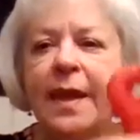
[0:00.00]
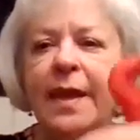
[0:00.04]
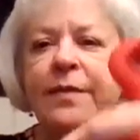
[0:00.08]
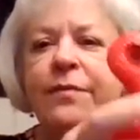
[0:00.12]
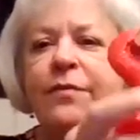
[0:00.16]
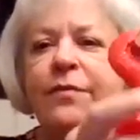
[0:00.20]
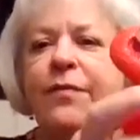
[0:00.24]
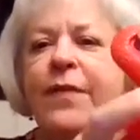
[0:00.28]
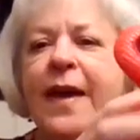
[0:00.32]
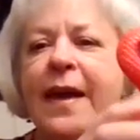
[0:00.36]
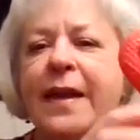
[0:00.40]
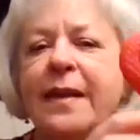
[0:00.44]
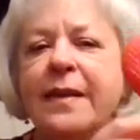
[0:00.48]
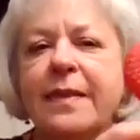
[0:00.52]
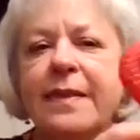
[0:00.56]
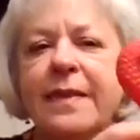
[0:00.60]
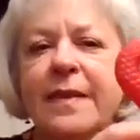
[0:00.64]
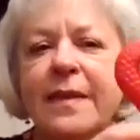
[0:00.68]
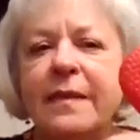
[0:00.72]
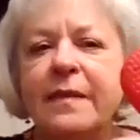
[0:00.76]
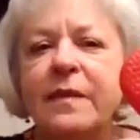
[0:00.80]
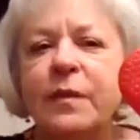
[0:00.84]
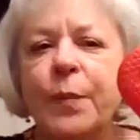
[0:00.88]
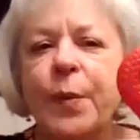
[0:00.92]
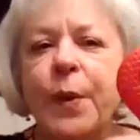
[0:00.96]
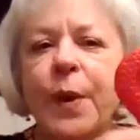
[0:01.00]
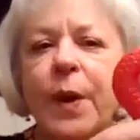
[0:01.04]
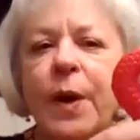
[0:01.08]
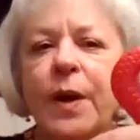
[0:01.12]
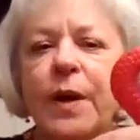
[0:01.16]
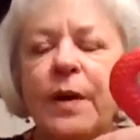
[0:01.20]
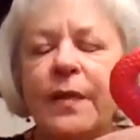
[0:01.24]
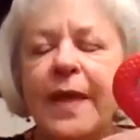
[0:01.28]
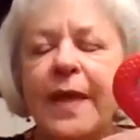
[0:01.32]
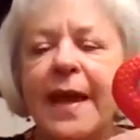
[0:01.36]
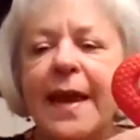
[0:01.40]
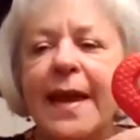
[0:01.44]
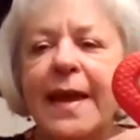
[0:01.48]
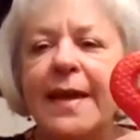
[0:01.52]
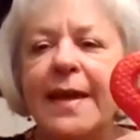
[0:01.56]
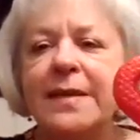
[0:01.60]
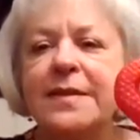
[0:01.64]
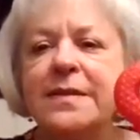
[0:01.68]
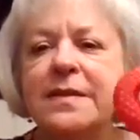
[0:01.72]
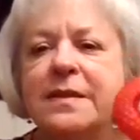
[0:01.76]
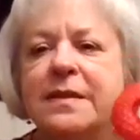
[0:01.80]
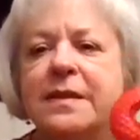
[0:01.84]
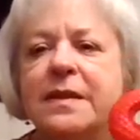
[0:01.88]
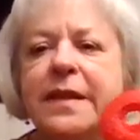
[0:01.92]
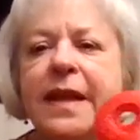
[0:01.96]
In fact, this part, the
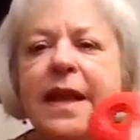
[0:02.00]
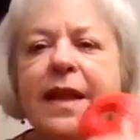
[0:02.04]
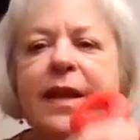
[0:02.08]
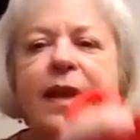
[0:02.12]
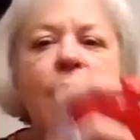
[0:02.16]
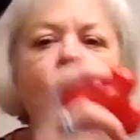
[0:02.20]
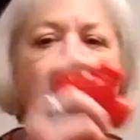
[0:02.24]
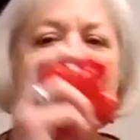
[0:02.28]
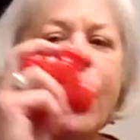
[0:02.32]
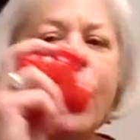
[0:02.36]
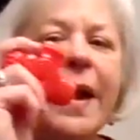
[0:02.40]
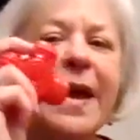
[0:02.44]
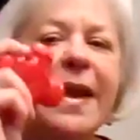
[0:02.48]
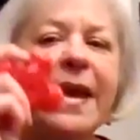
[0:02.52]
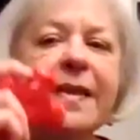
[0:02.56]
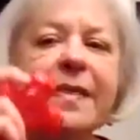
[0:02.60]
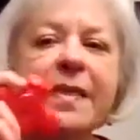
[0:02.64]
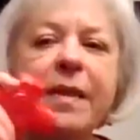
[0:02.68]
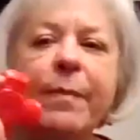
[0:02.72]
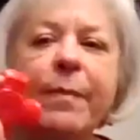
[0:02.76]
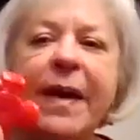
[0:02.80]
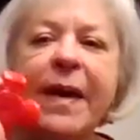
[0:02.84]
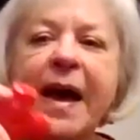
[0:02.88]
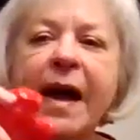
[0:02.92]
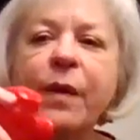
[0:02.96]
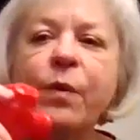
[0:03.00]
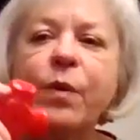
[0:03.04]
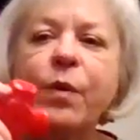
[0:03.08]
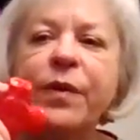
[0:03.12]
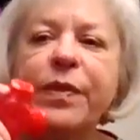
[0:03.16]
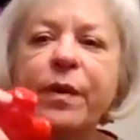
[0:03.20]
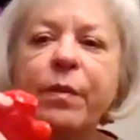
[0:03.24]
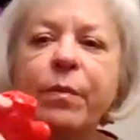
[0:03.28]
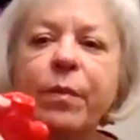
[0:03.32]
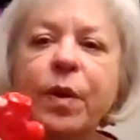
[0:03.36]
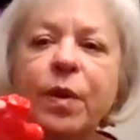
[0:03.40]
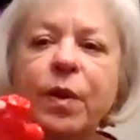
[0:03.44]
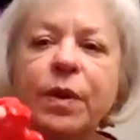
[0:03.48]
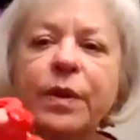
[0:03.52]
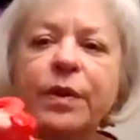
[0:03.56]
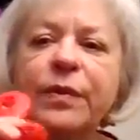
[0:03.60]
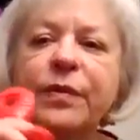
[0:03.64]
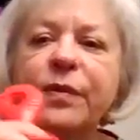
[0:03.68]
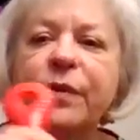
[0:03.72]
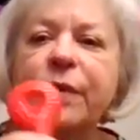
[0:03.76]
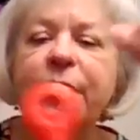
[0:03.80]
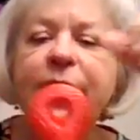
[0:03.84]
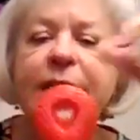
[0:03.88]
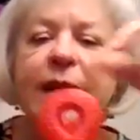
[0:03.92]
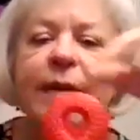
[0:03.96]
handle, can go way in the back when their
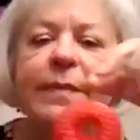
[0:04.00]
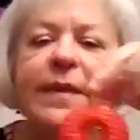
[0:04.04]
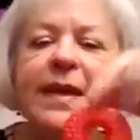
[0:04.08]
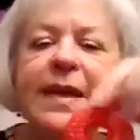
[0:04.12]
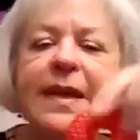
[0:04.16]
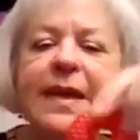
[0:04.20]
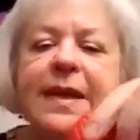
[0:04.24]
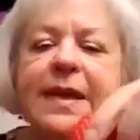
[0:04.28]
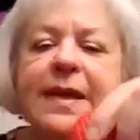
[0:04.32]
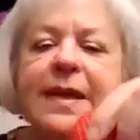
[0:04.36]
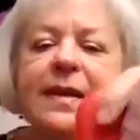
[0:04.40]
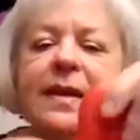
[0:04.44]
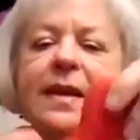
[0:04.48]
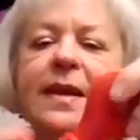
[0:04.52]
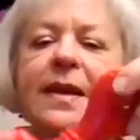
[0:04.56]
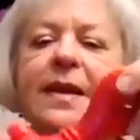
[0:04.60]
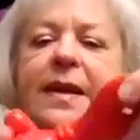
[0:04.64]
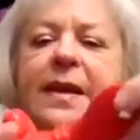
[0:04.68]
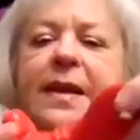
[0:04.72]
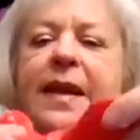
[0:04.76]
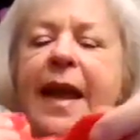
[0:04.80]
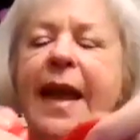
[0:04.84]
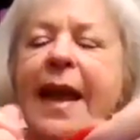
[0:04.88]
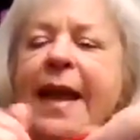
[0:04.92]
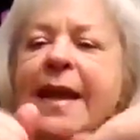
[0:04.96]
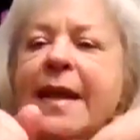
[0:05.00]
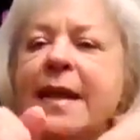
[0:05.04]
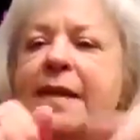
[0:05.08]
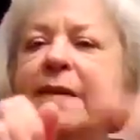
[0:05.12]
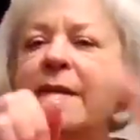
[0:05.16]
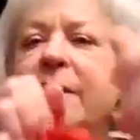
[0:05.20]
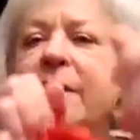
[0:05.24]
molars are coming in and